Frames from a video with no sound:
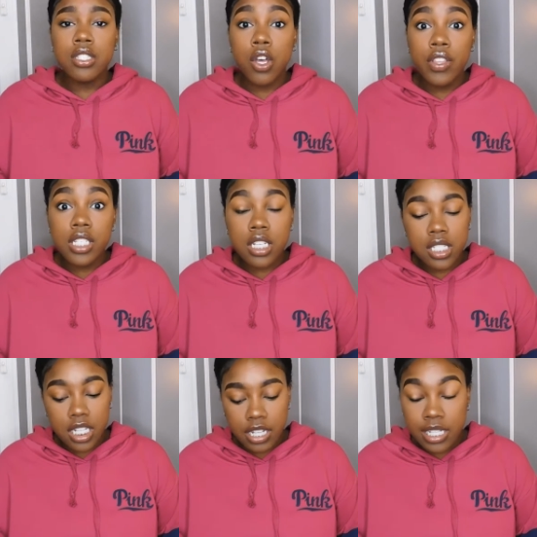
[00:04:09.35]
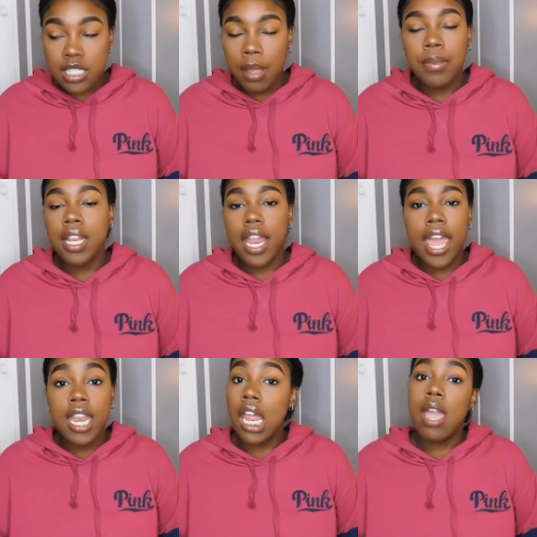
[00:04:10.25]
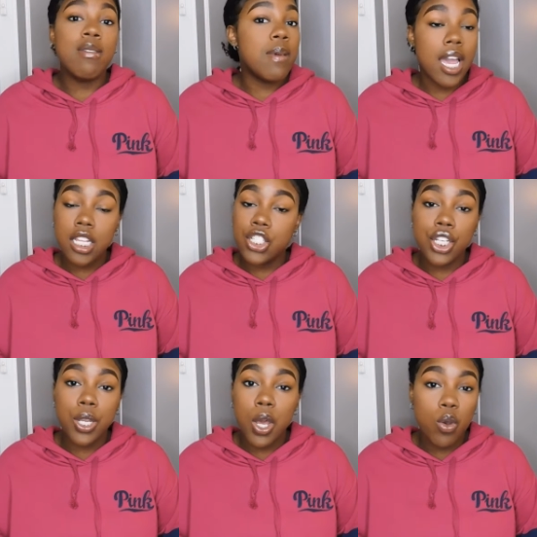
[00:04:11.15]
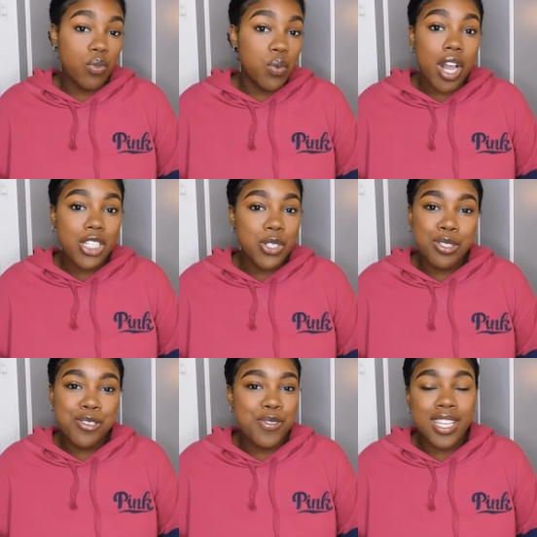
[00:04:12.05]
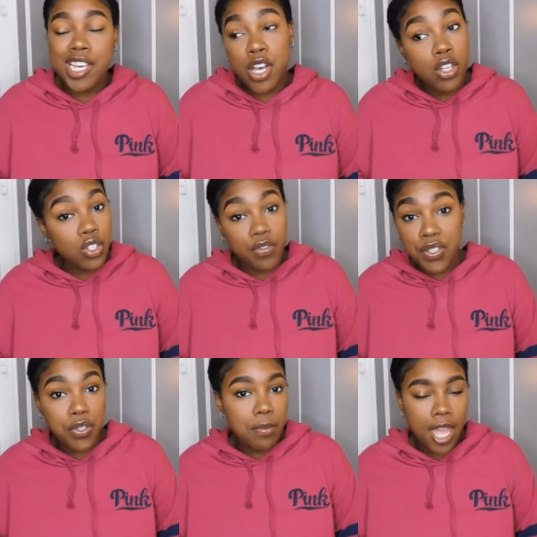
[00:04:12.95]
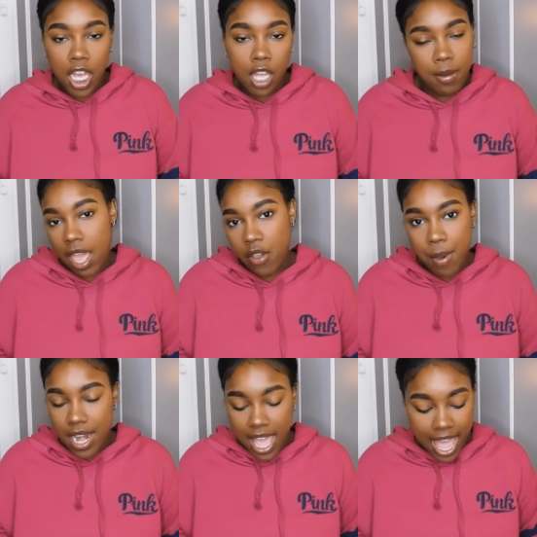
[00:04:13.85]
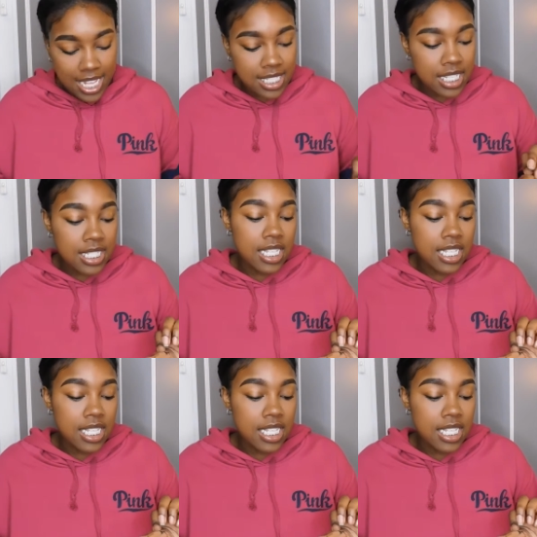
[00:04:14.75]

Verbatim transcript: So this concealer is something that everybody should know if you watch YouTube videos or if you do makeup everybody has this.